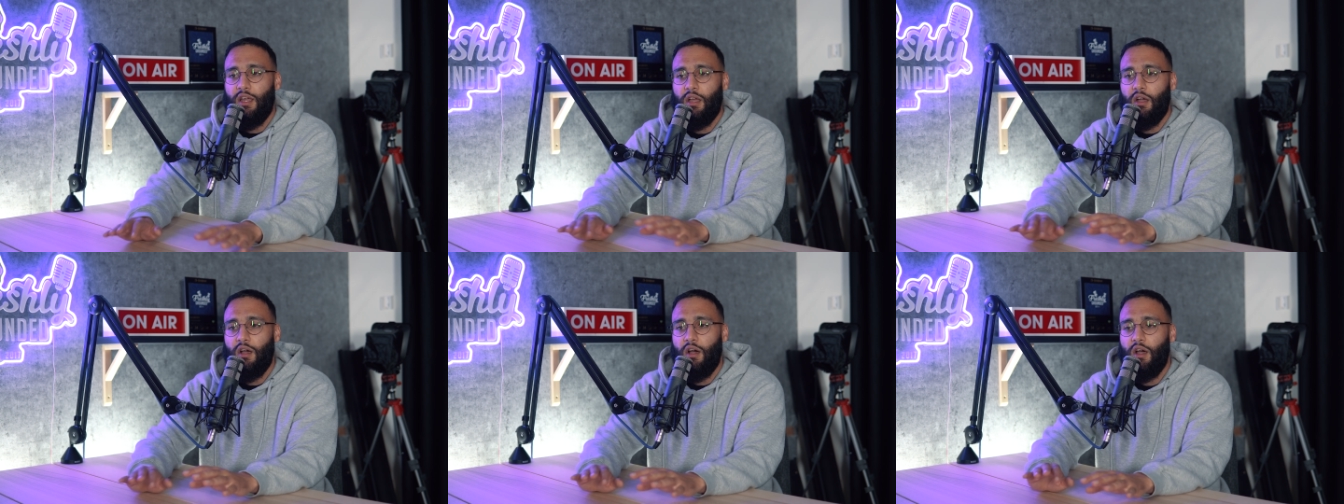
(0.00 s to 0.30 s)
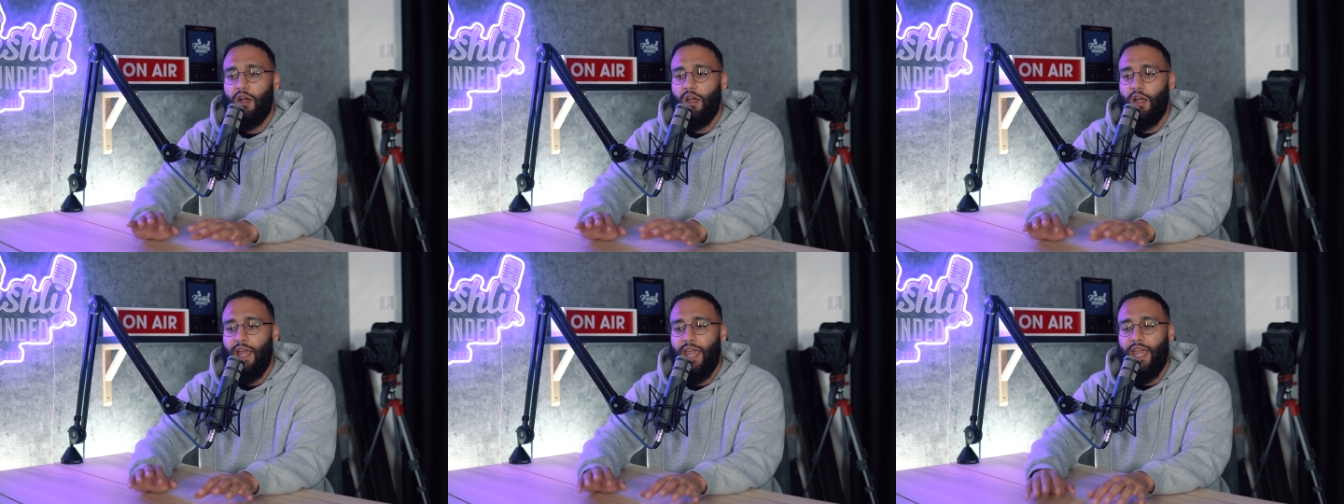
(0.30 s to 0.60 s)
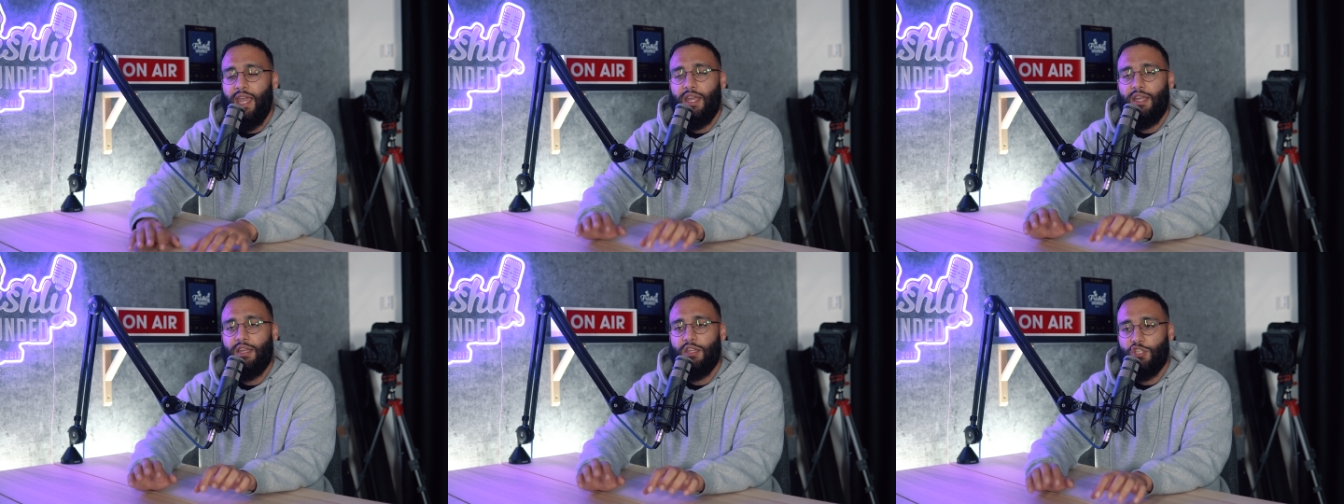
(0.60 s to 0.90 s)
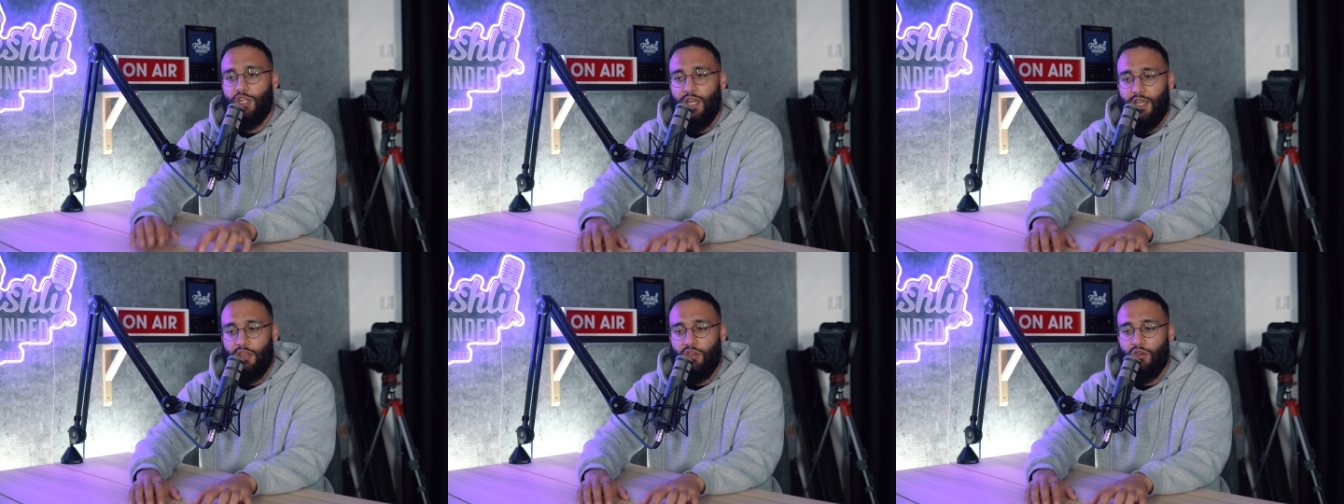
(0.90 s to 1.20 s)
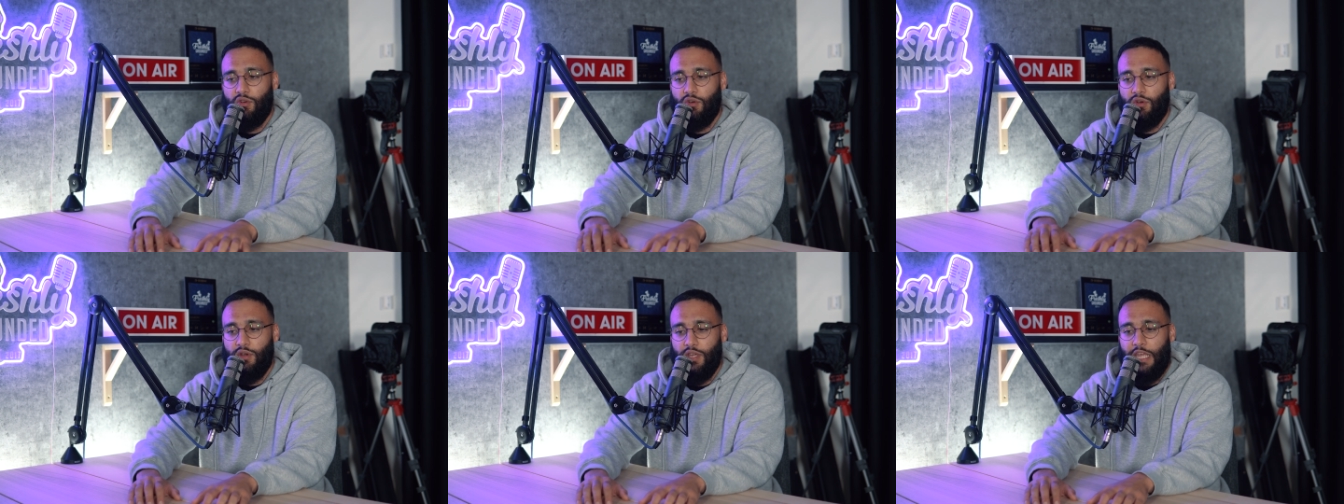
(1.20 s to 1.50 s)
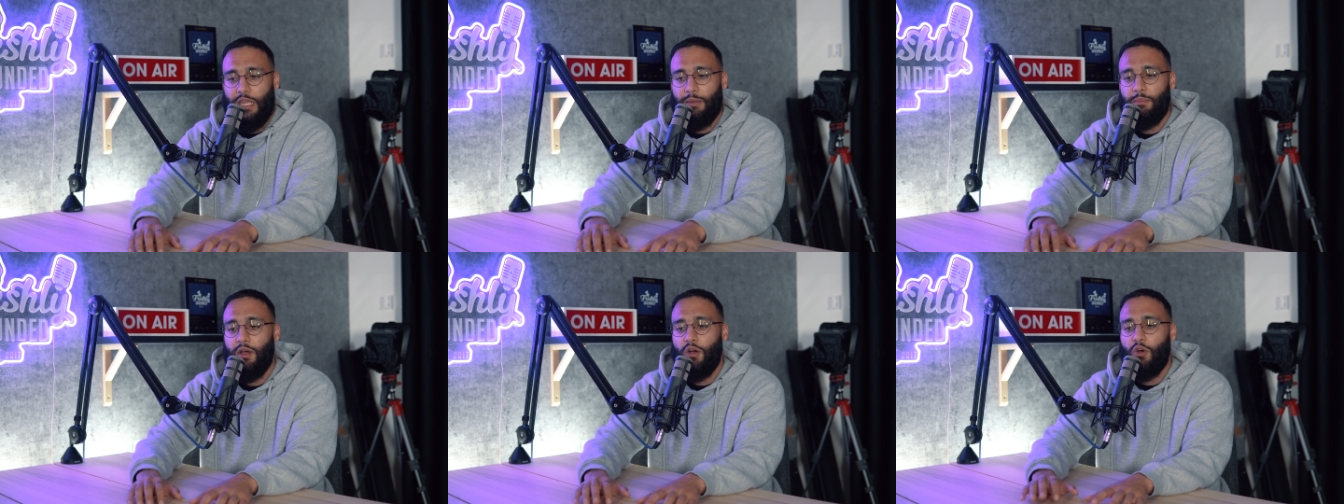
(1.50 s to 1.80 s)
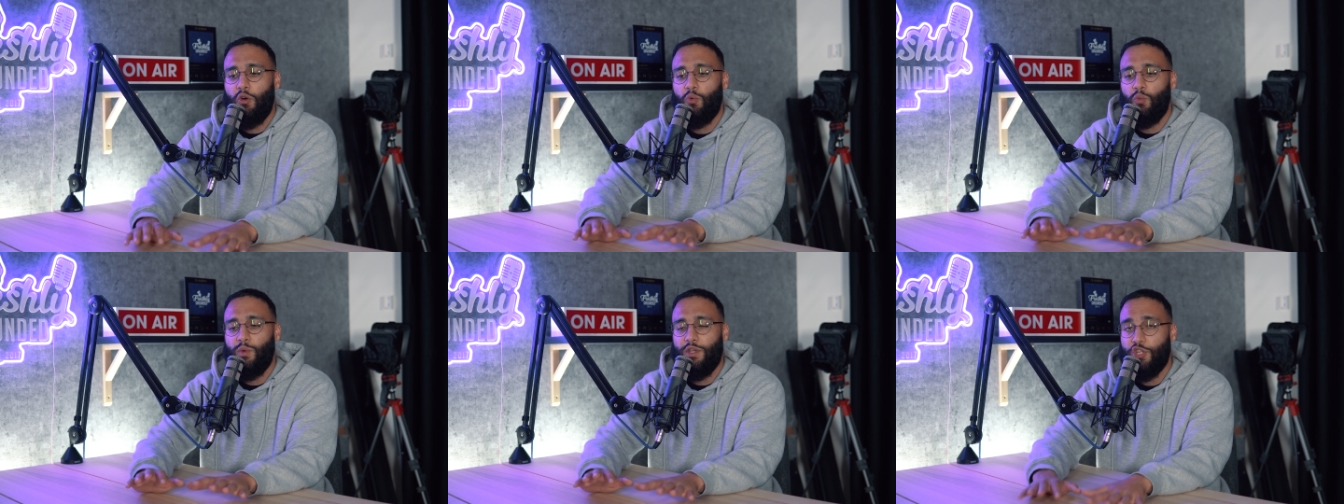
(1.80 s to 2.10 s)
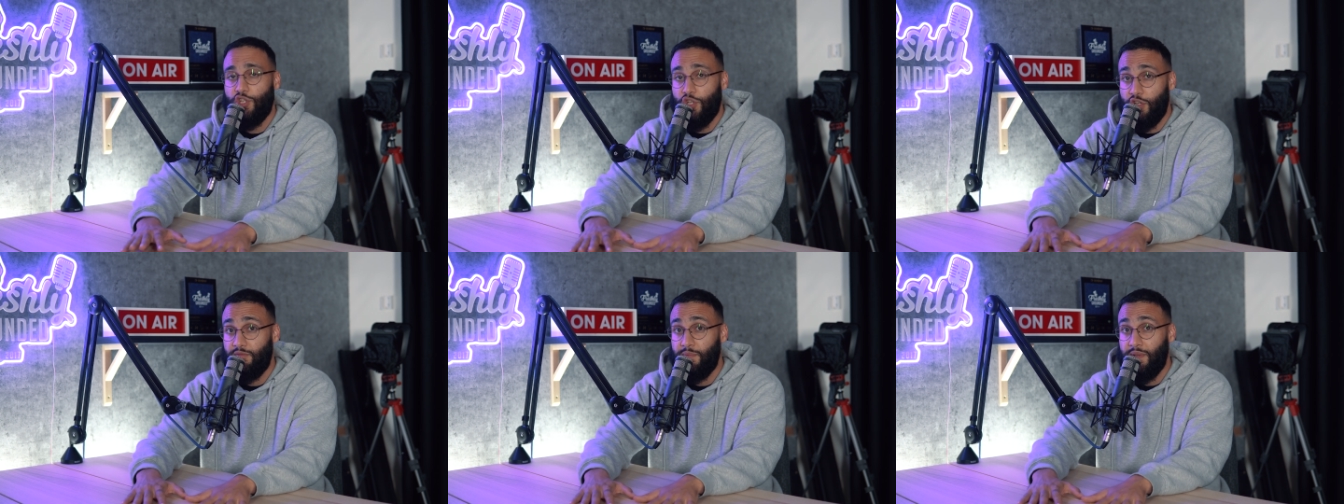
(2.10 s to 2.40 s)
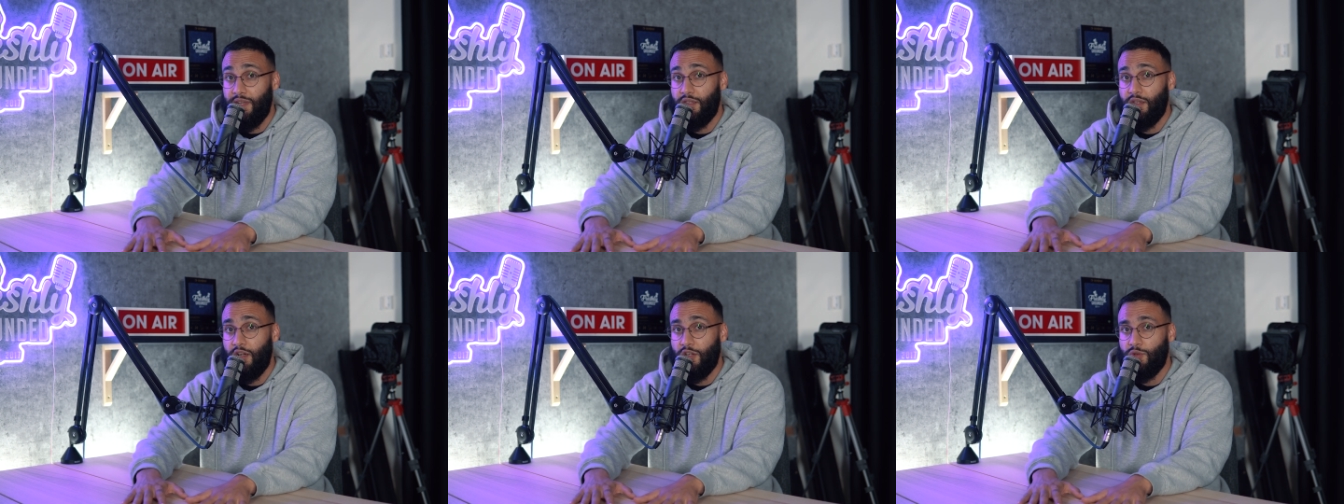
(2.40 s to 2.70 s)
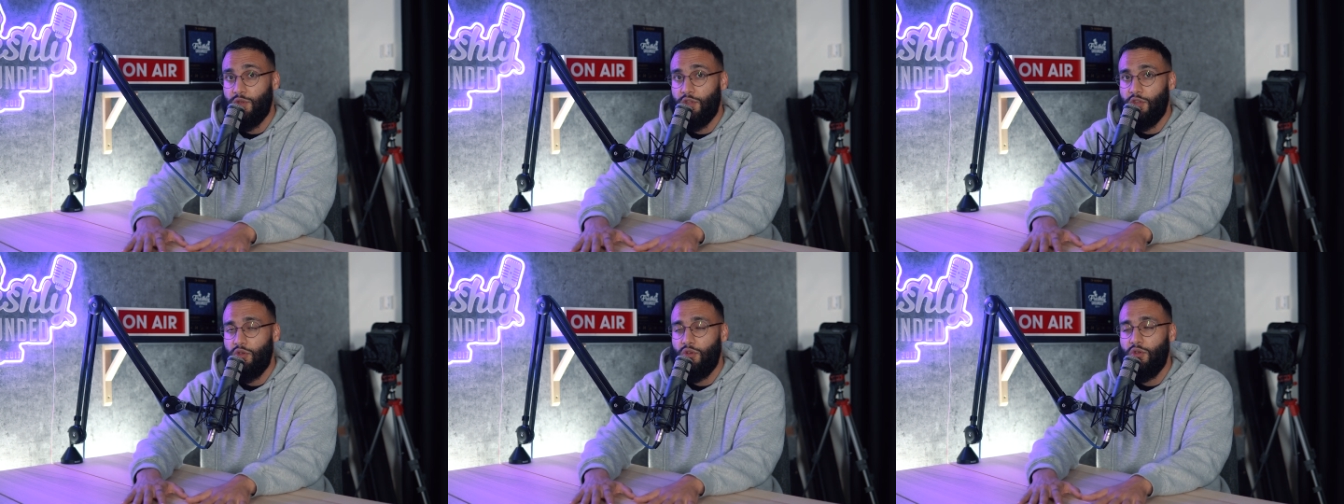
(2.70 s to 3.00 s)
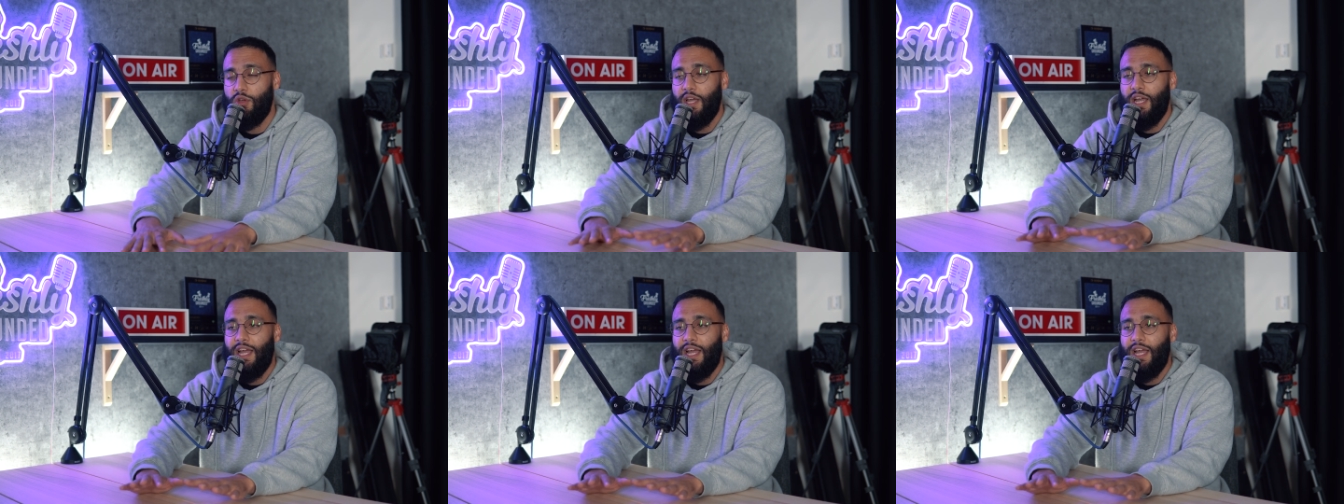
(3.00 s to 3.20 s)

uh, a check your email we should have been in touch with you